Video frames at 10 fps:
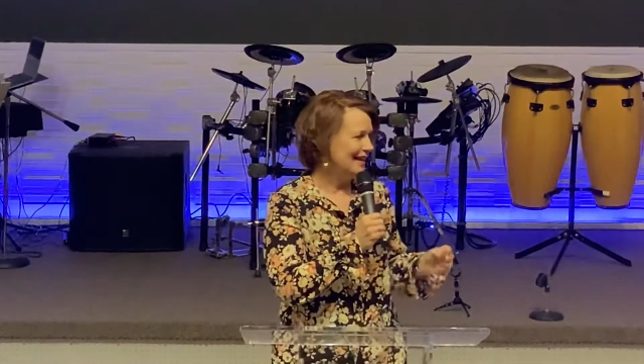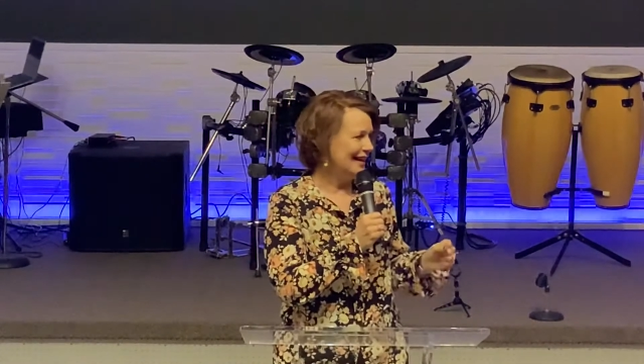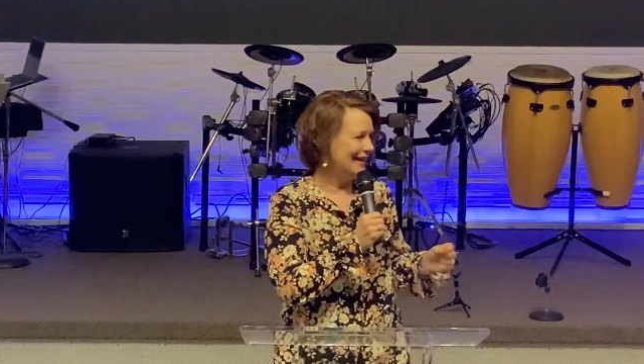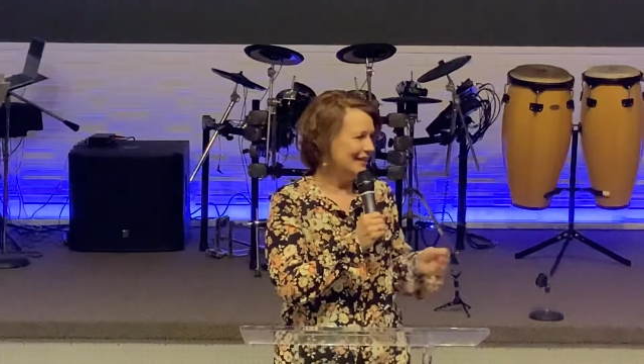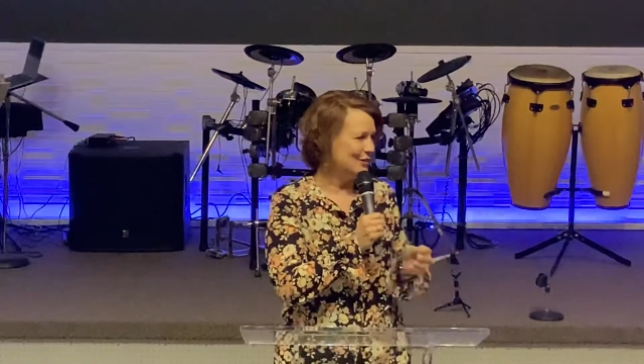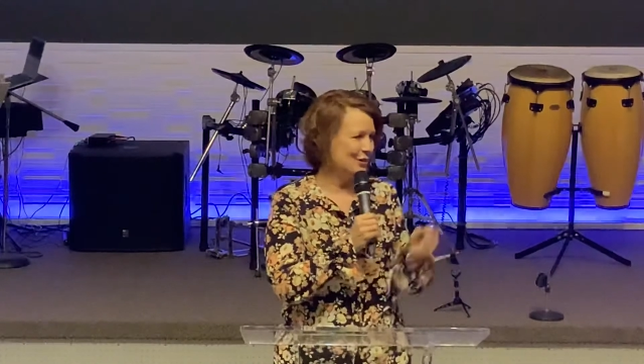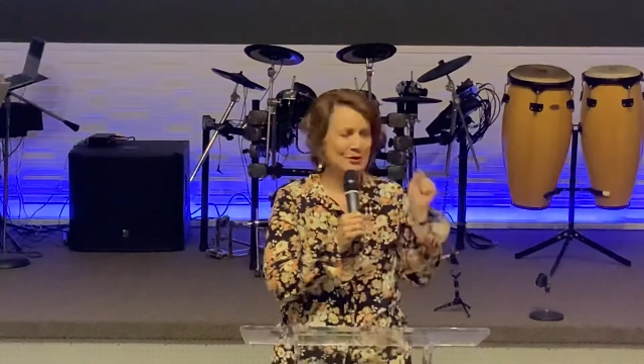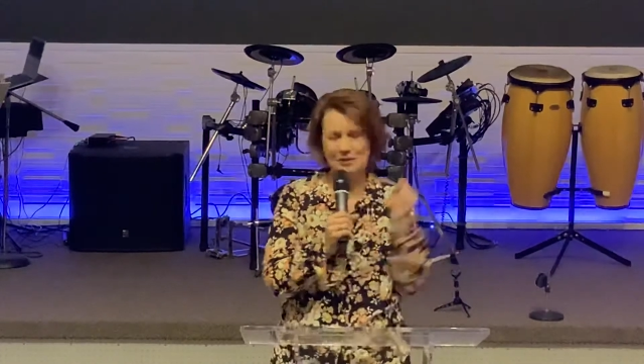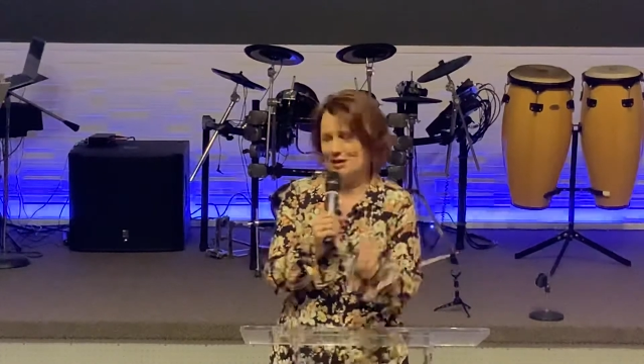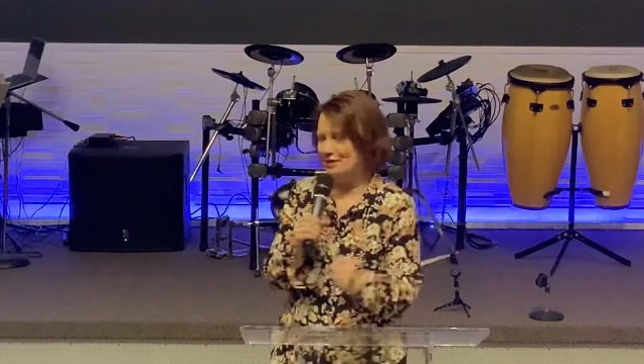And so
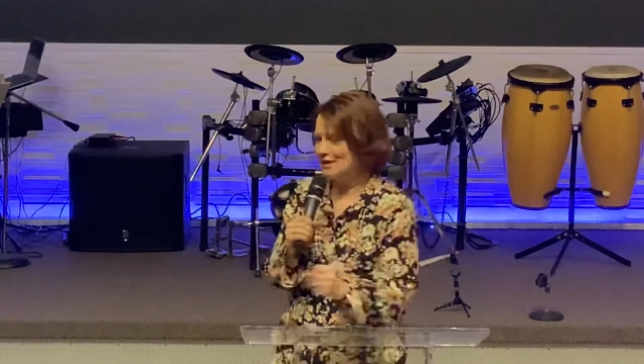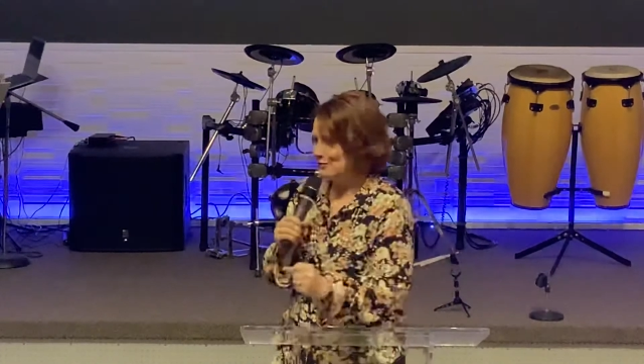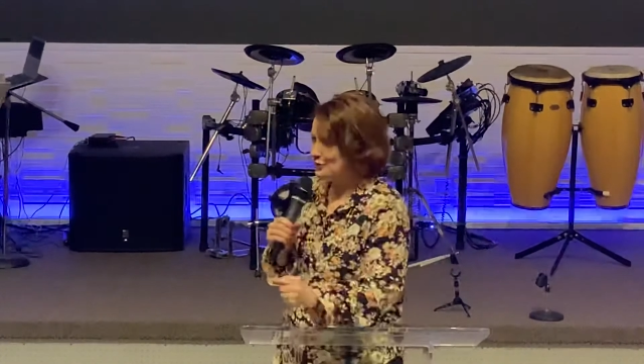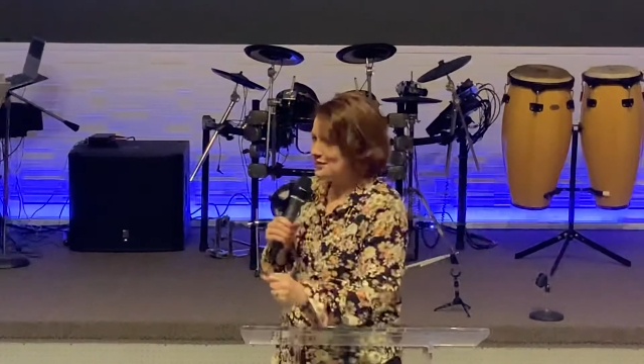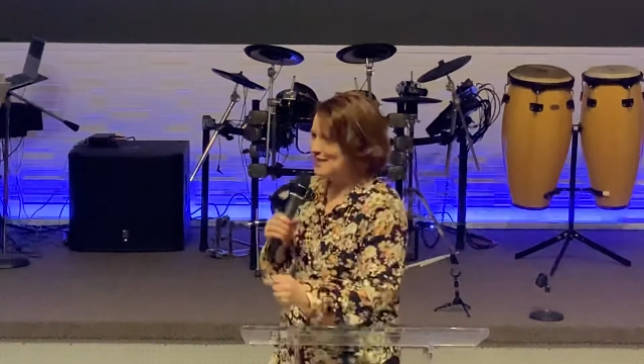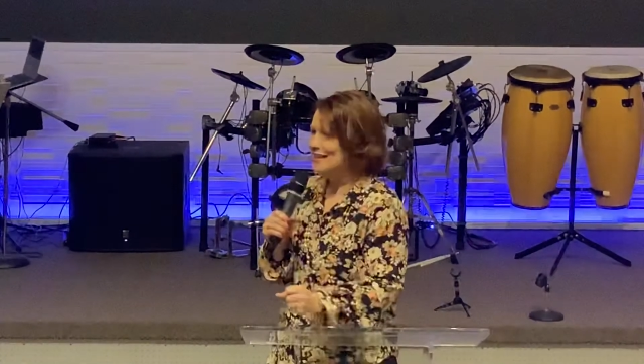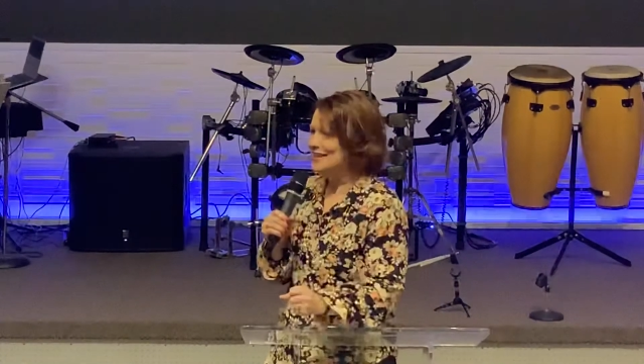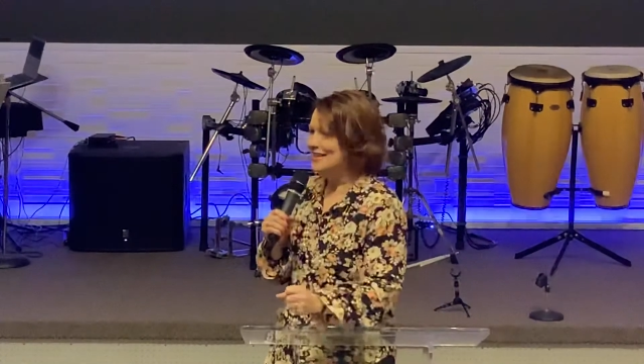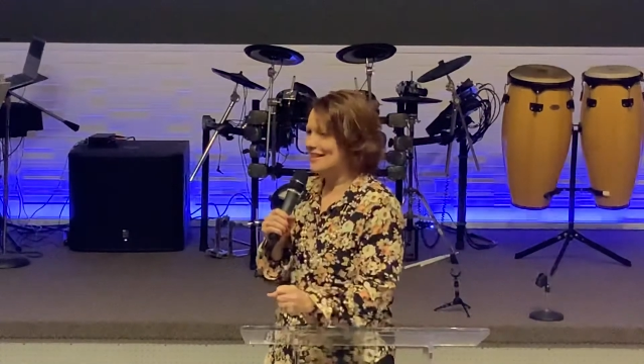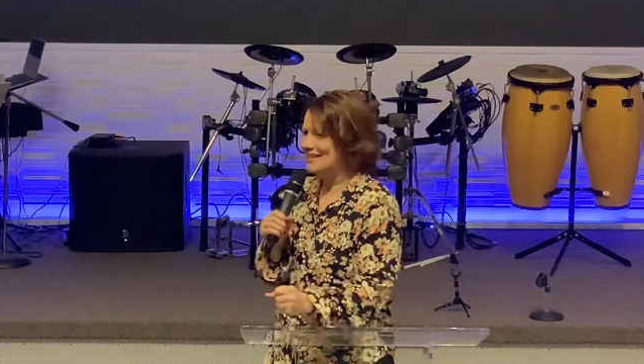when I went to Food City
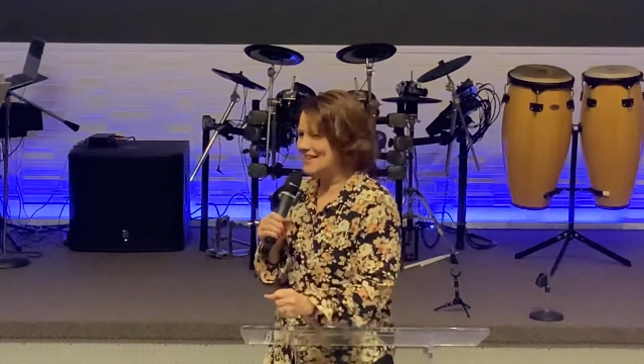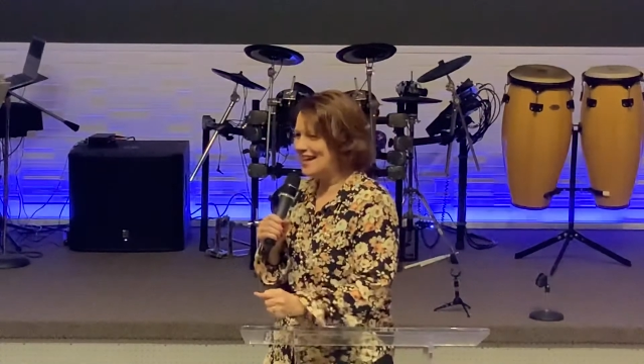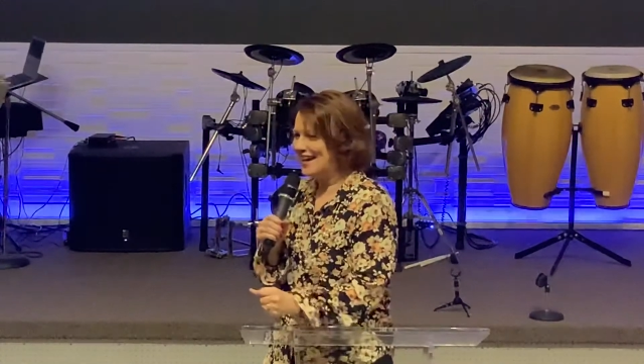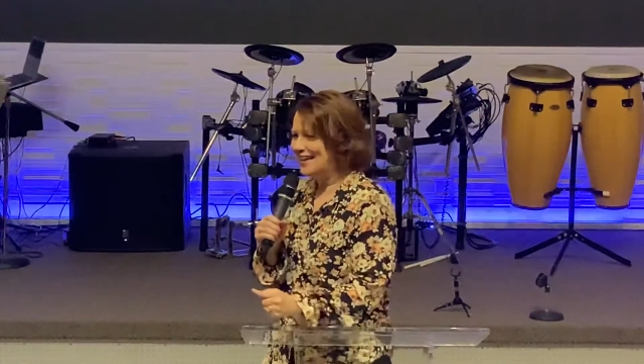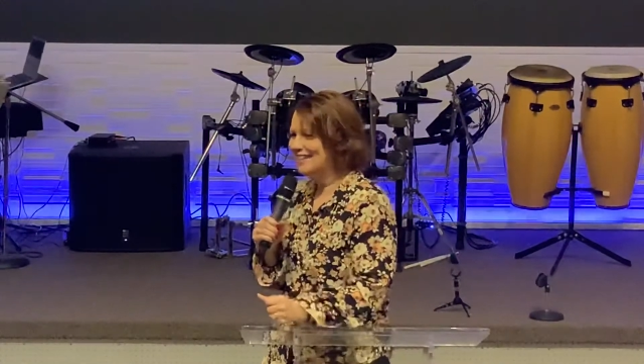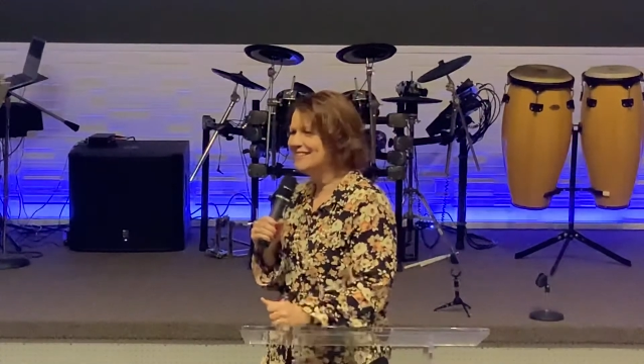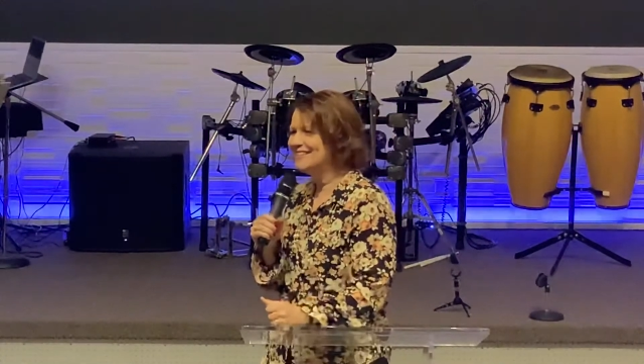the next day,